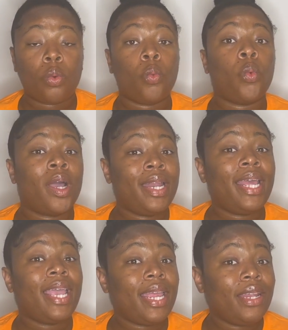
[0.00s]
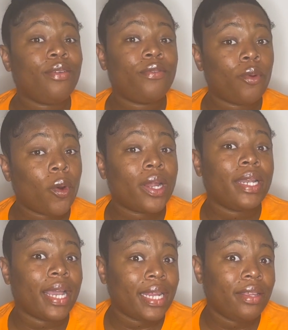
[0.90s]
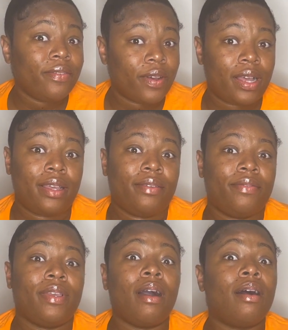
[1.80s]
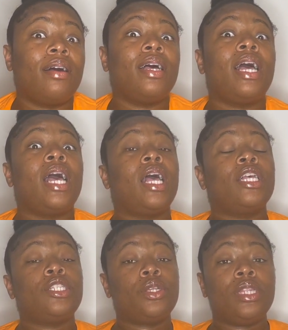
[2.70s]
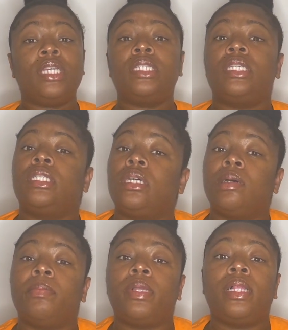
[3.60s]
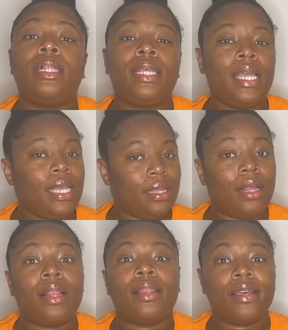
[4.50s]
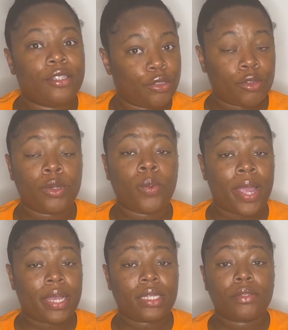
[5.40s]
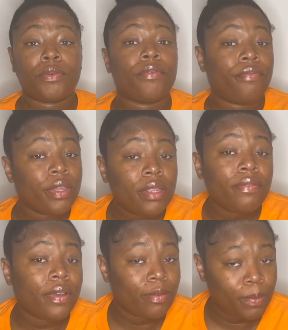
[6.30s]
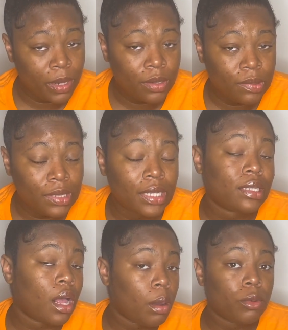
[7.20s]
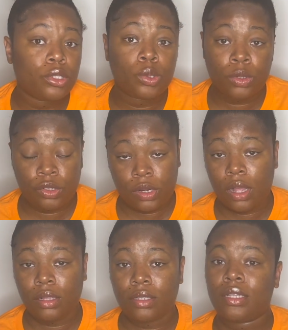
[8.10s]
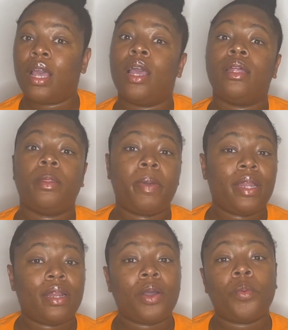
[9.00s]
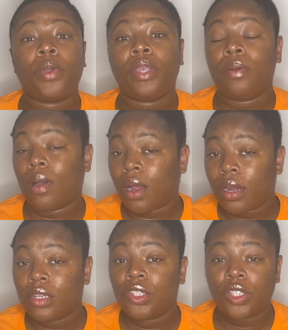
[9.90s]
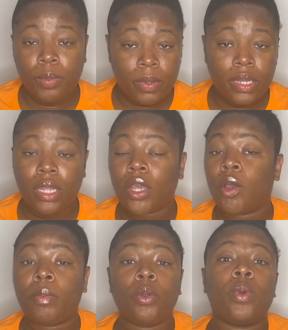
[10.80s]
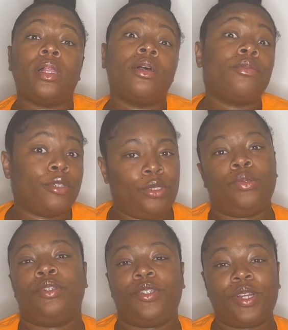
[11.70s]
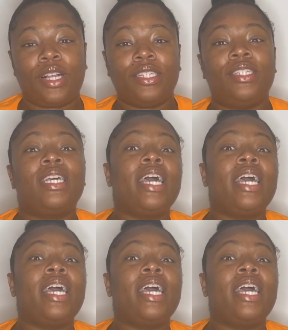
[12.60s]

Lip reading: $184.95, y'all. So this is a complete luxury wax. For 55 pounds, it's almost $200. Depending on where you are shipping, it'll be well over $200.